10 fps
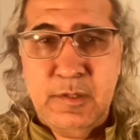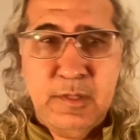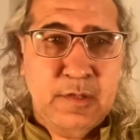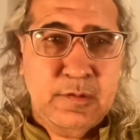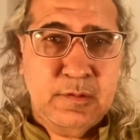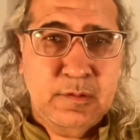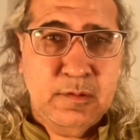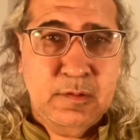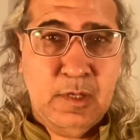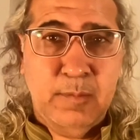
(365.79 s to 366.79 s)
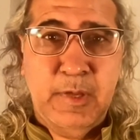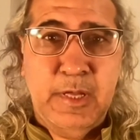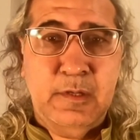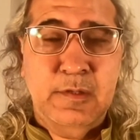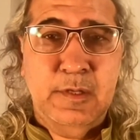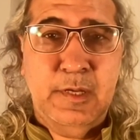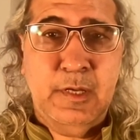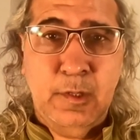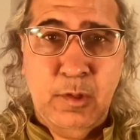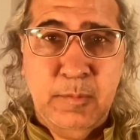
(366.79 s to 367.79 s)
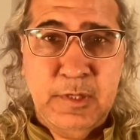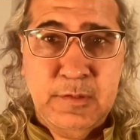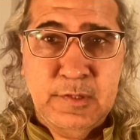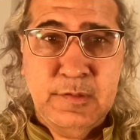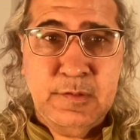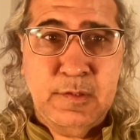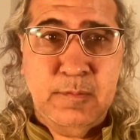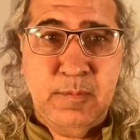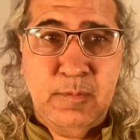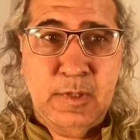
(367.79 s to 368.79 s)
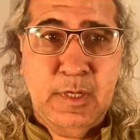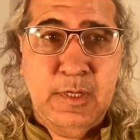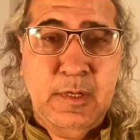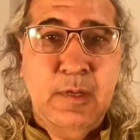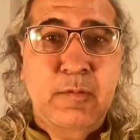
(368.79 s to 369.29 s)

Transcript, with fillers: Yes, the American economic system, right,